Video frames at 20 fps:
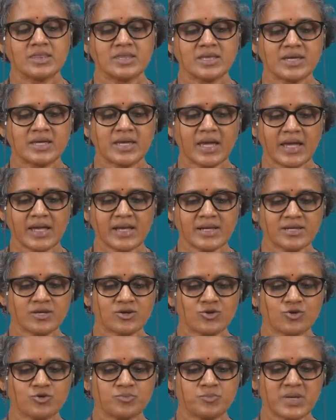the gait
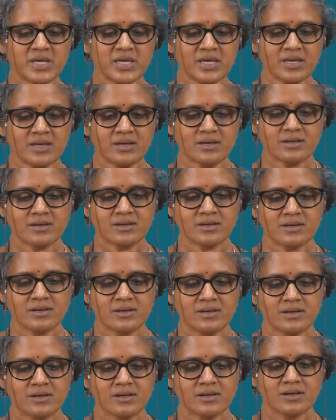could be
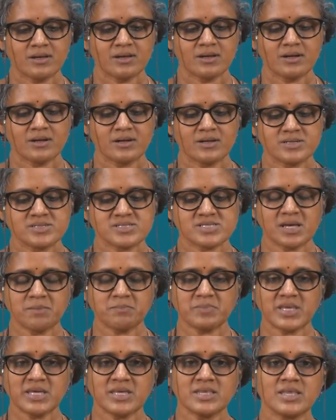
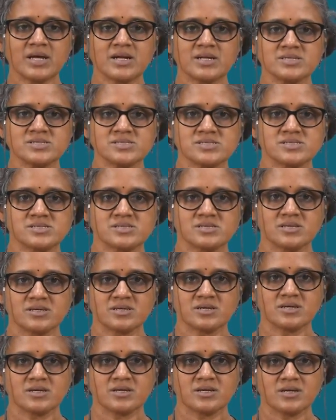something that is
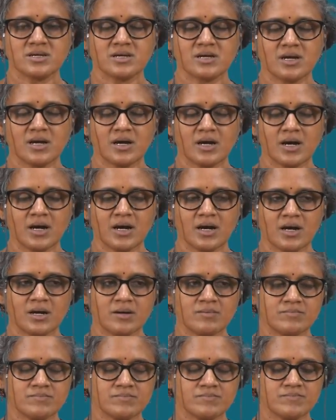
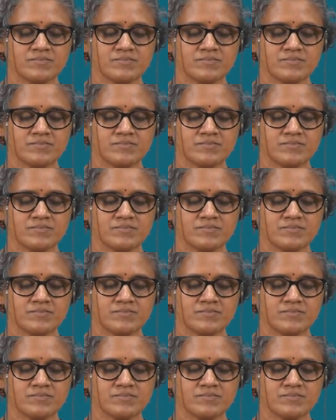um,